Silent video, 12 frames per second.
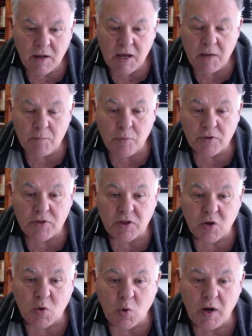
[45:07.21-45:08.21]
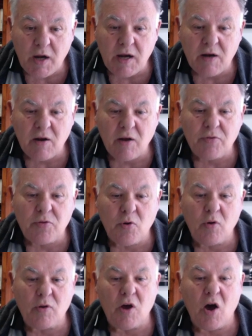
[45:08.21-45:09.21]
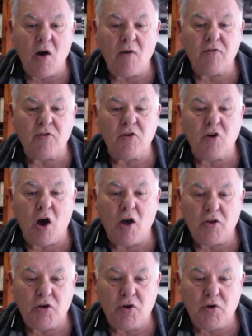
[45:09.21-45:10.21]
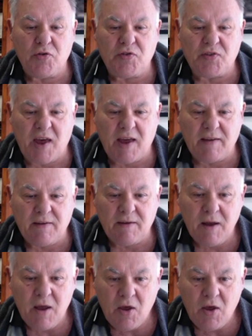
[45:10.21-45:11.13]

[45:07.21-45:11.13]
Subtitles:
He put the queen in. I thought, I've got you, son.